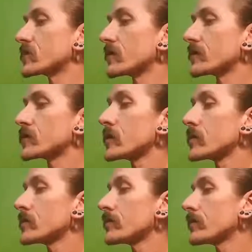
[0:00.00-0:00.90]
off the
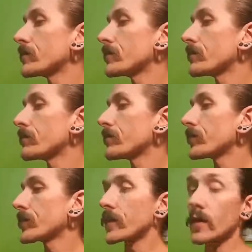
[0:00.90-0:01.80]
treatment,
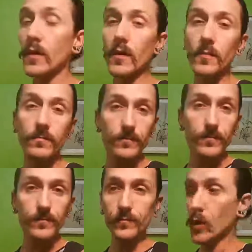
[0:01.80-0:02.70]
the
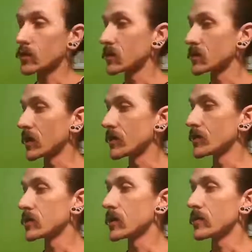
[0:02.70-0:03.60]
mox is done.
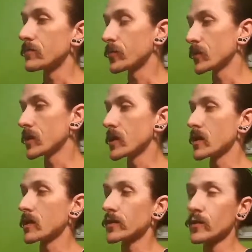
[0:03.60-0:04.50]
Usually you put the
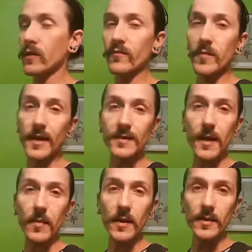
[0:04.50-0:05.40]
electro on for about 10
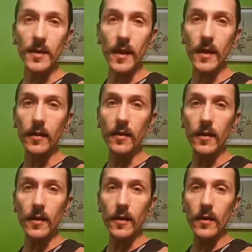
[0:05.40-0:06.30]
minutes, then
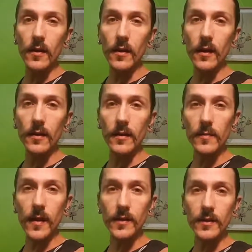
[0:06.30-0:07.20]
let the
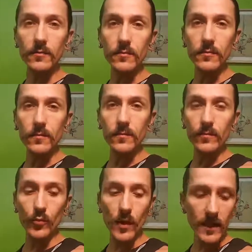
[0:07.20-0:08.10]
patient
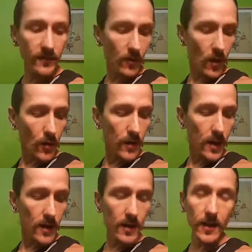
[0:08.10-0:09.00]
relax for a while with that,
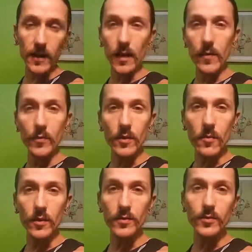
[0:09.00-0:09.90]
and then come in with the
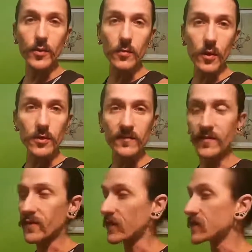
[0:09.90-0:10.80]
mox and do the mox for
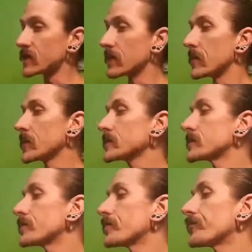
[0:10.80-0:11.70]
5 to 10 minutes.
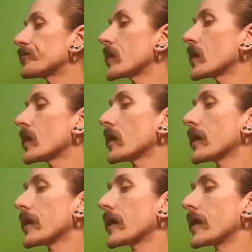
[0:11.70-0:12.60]

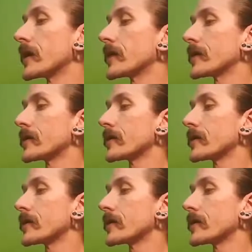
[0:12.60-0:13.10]
And